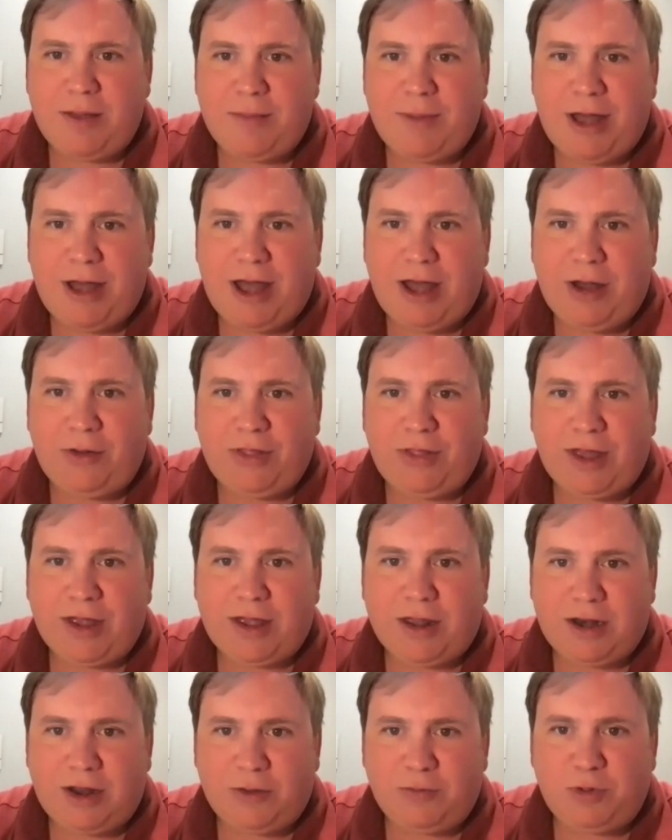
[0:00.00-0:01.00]
about how that
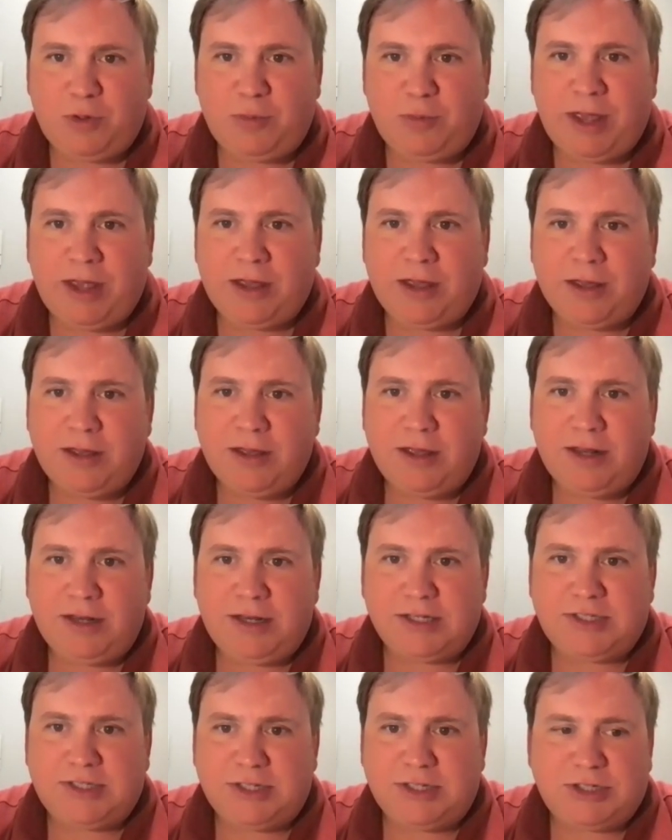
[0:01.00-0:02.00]
can help you make
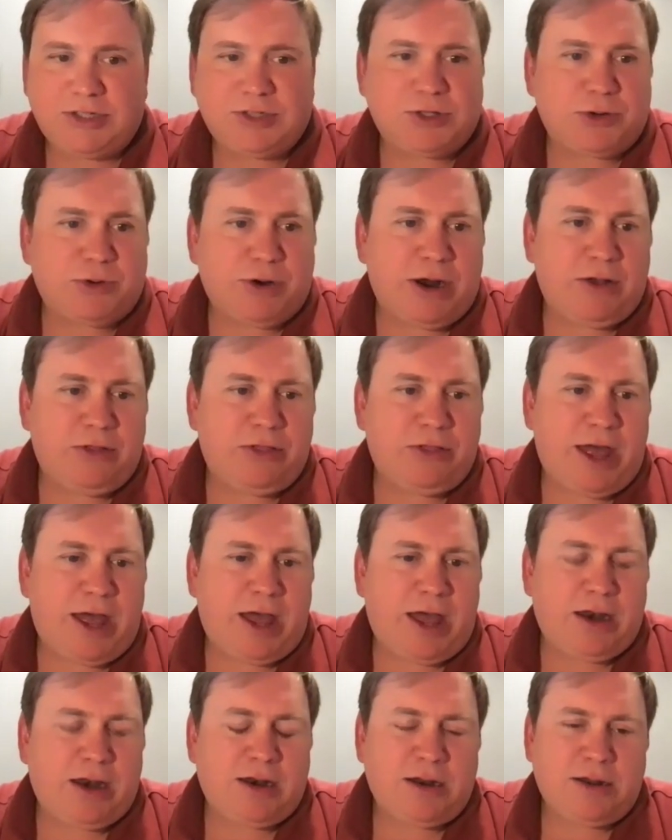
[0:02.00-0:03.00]
decisions around
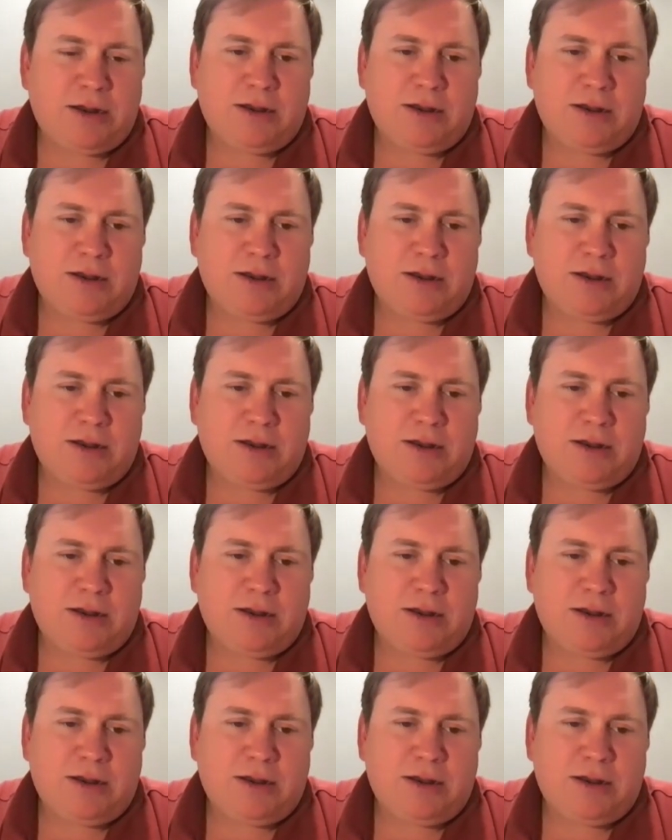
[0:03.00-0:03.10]
that.